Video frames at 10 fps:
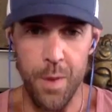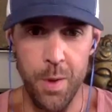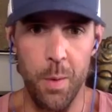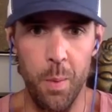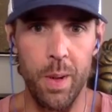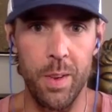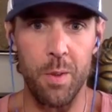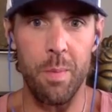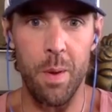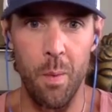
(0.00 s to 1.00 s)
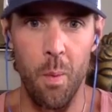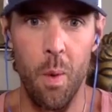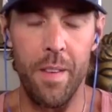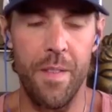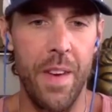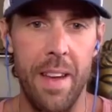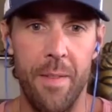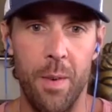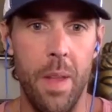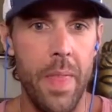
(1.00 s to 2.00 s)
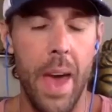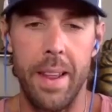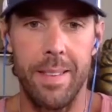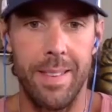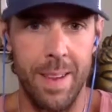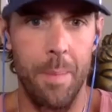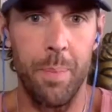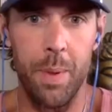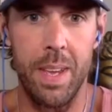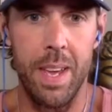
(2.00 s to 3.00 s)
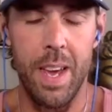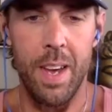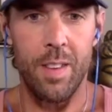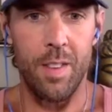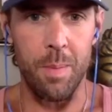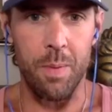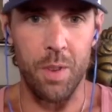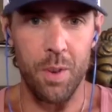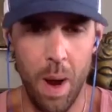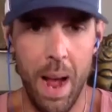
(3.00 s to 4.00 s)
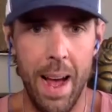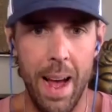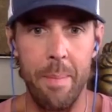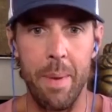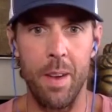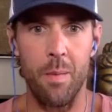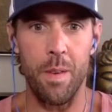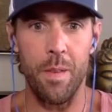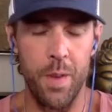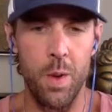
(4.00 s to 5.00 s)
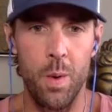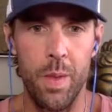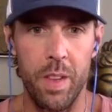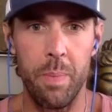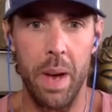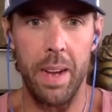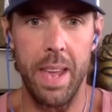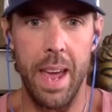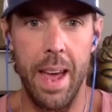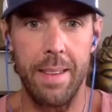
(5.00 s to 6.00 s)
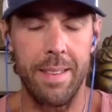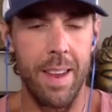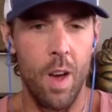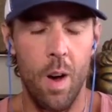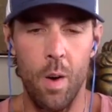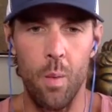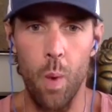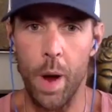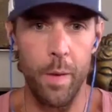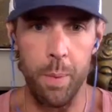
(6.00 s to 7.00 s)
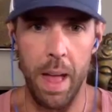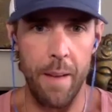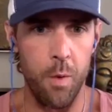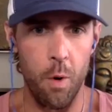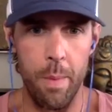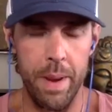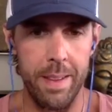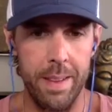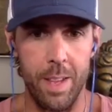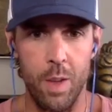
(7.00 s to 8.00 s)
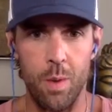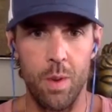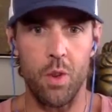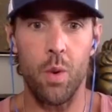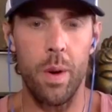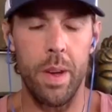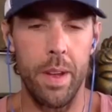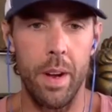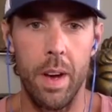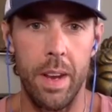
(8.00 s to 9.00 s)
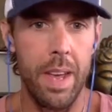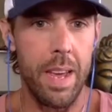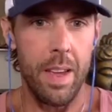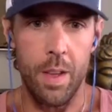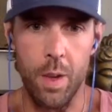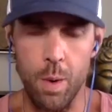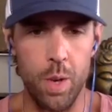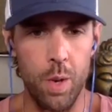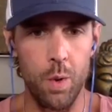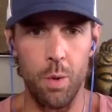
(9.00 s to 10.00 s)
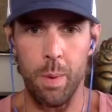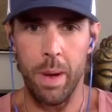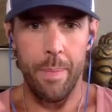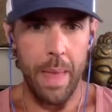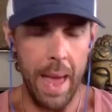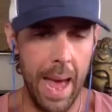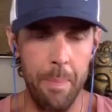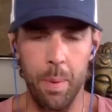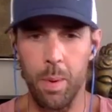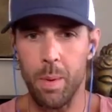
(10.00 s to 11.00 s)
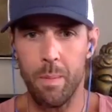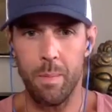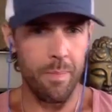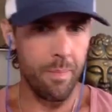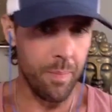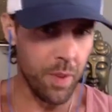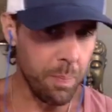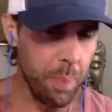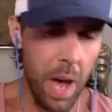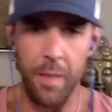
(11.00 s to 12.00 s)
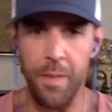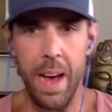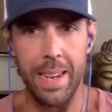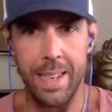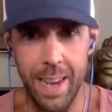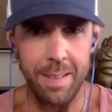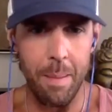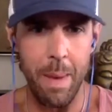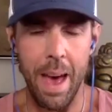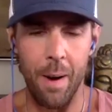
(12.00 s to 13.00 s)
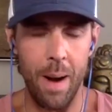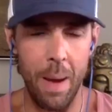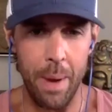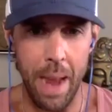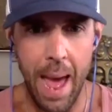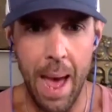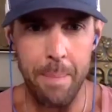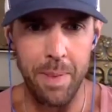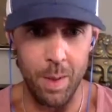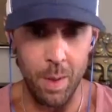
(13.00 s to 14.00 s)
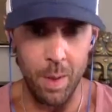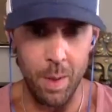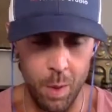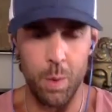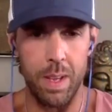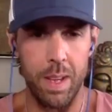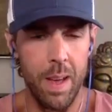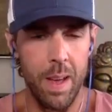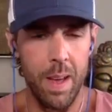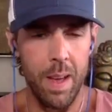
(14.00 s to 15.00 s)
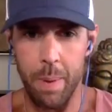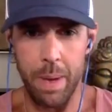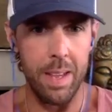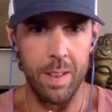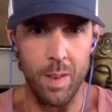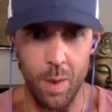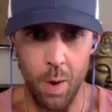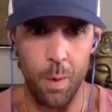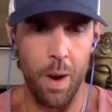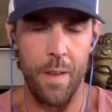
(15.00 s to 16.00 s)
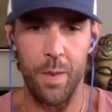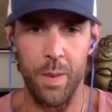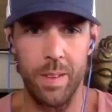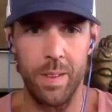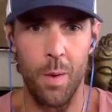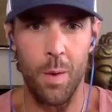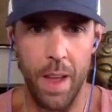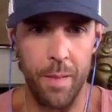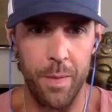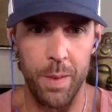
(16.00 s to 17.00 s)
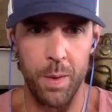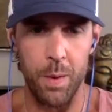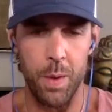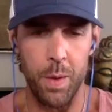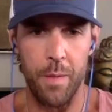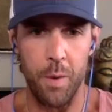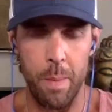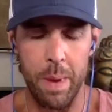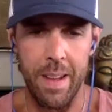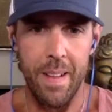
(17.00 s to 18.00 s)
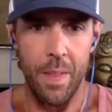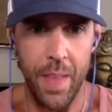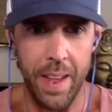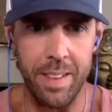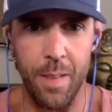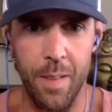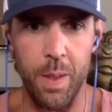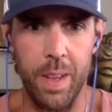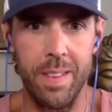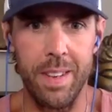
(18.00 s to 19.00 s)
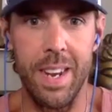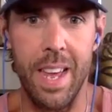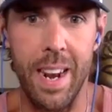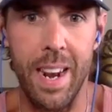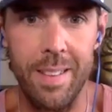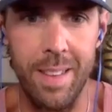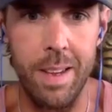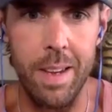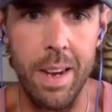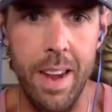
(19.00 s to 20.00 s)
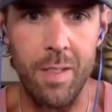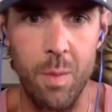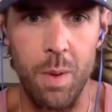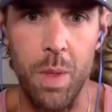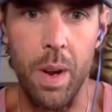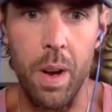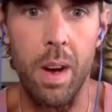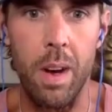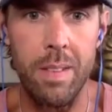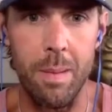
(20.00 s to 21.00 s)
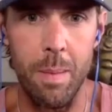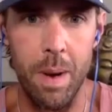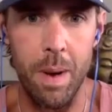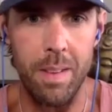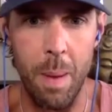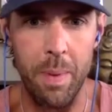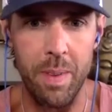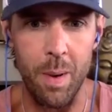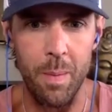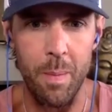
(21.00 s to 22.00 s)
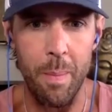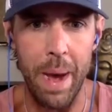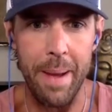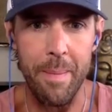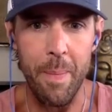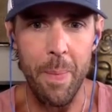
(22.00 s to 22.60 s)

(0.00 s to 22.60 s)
you would do me one favor, and that is simply subscribe and review this podcast on whatever platform it is that you enjoy it on YouTube, Apple, Spotify, doesn't matter. I would absolutely be so grateful and so thankful if you do that for me. Thanks again for listening, and I'll see you again next week with an awesome, awesome episode. Bye.